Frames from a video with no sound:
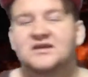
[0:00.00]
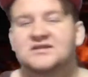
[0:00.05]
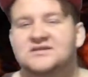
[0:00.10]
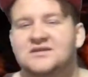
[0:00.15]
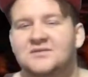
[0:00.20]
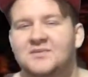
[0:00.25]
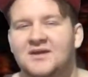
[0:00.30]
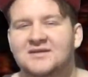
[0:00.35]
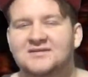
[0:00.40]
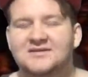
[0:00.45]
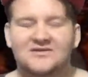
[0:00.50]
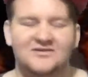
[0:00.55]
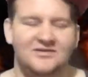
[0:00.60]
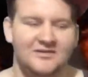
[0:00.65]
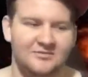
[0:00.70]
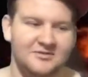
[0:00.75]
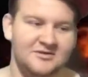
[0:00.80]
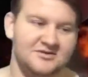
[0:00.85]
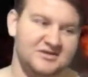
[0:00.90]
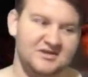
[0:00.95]
just depends on
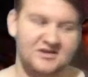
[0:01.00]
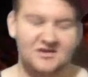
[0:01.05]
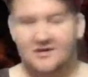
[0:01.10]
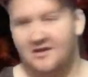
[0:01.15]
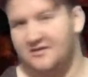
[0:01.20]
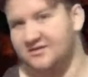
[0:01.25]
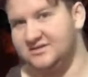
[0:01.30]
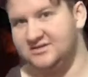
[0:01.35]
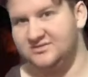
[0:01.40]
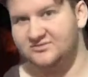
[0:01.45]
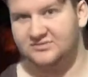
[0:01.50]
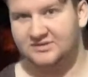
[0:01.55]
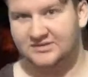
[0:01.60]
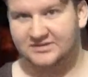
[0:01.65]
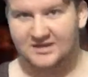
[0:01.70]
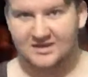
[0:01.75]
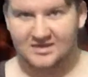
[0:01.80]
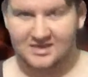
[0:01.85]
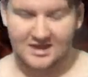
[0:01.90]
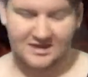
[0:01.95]
the person,
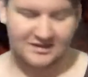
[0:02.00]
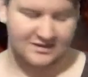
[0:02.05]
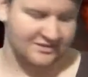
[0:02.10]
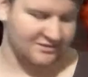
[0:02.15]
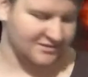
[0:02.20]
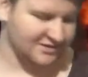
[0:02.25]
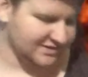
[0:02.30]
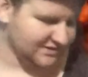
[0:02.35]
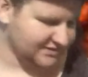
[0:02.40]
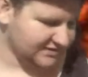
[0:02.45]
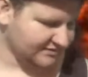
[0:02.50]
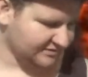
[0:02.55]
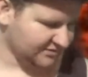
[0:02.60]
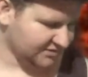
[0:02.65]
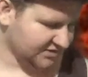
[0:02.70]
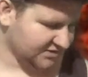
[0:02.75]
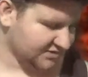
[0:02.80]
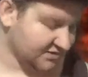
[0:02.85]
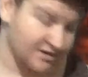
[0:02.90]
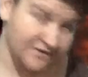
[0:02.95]
what they like, and all that stuff.
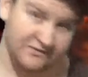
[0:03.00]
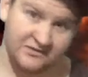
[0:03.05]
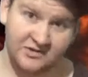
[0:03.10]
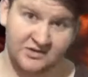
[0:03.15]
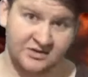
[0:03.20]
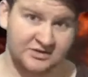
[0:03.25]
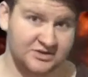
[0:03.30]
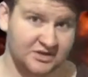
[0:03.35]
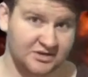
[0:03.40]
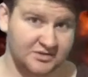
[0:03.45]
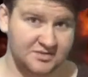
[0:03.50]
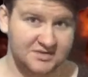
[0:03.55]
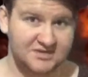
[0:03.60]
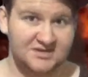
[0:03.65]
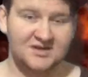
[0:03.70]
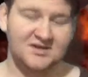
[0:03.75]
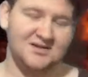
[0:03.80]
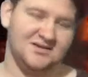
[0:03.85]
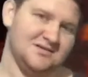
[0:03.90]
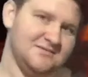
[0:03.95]
So, if you're a dog
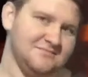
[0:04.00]
person,